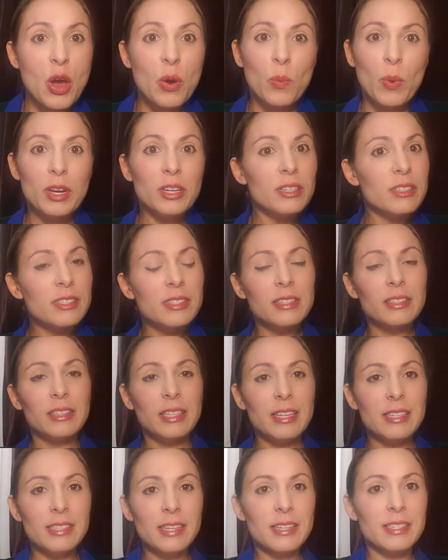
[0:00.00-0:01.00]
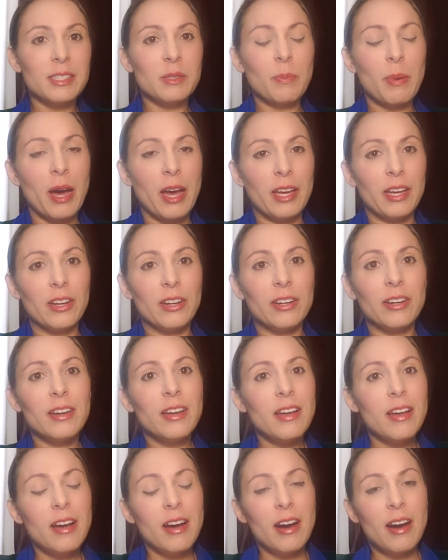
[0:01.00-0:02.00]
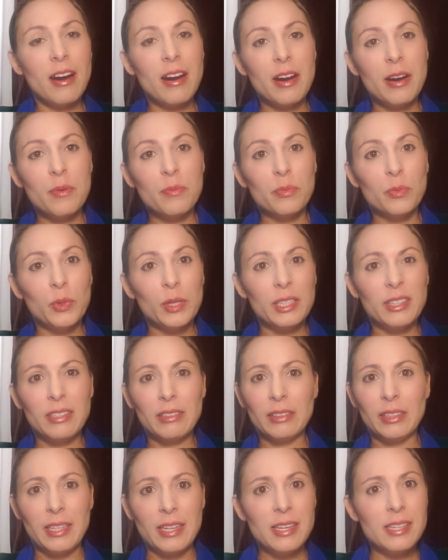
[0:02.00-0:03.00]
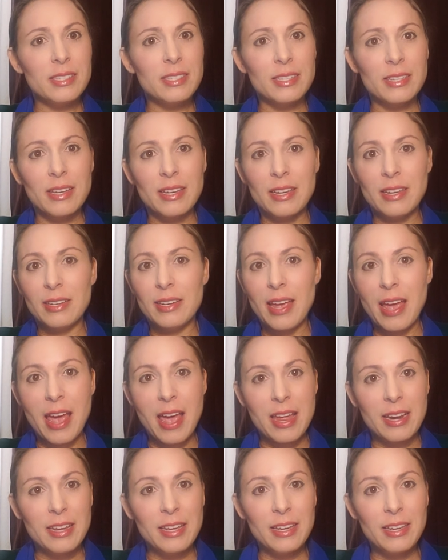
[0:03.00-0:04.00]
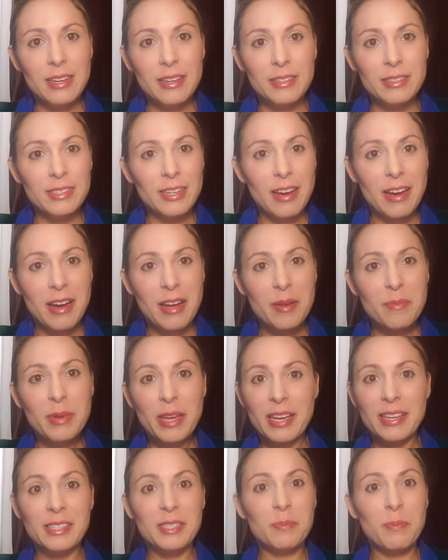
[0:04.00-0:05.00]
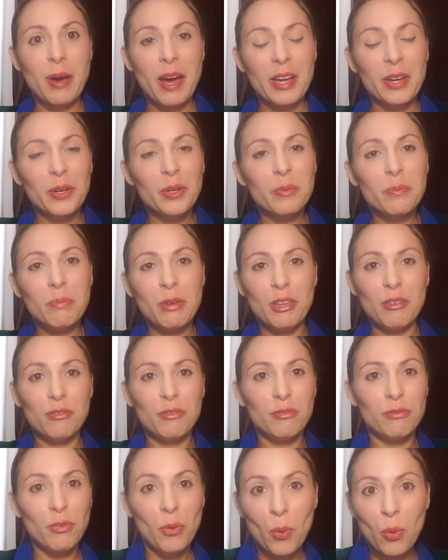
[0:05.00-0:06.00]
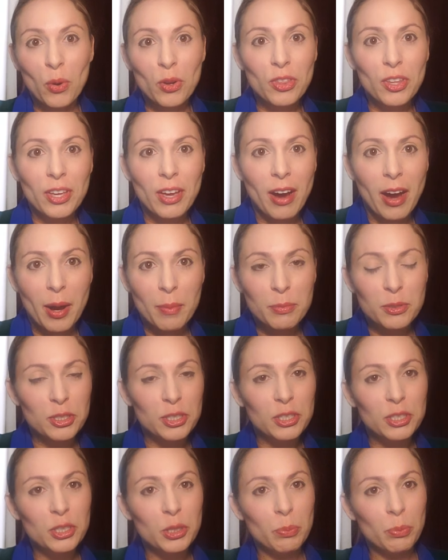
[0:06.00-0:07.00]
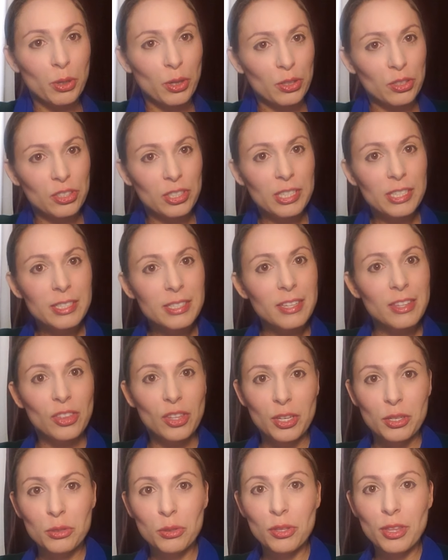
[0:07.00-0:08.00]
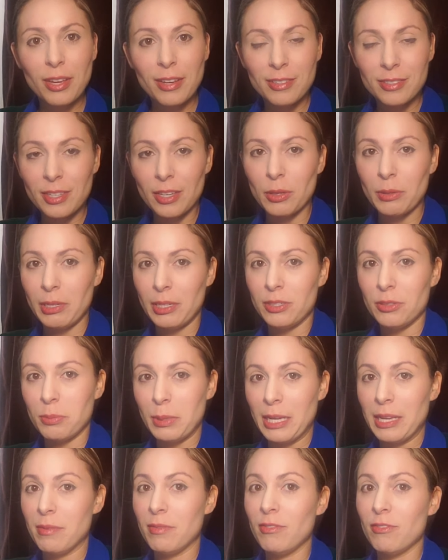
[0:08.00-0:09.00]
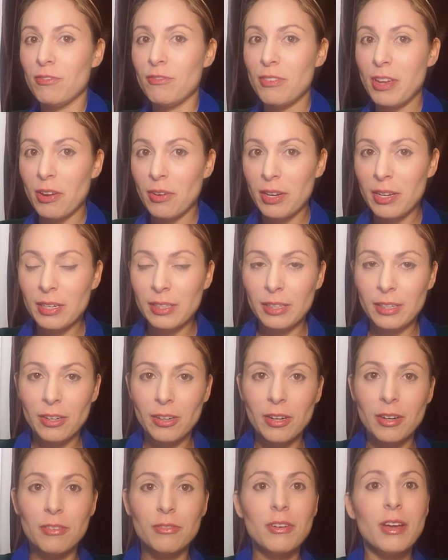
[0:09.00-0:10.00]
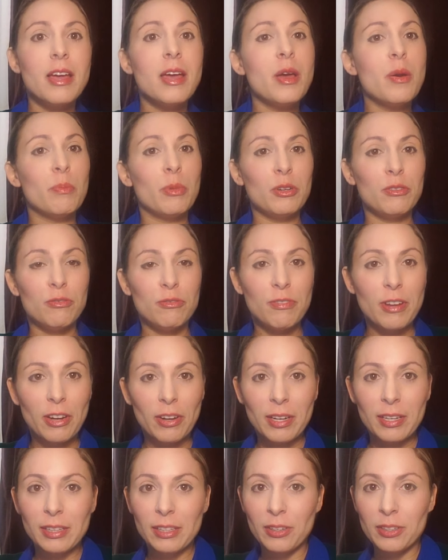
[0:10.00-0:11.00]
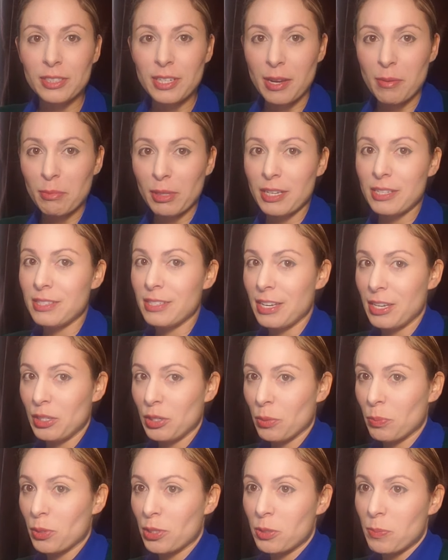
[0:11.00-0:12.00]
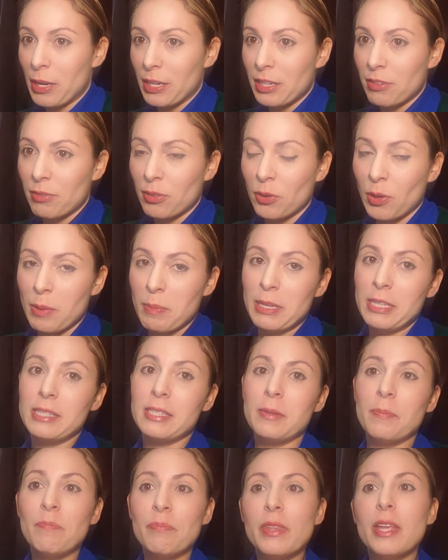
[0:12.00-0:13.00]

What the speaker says: When does the lease expire? Would the lease at any time expire before the option to purchase? These are things that you need to be very clear of, but very clear timelines in your prospective agreements.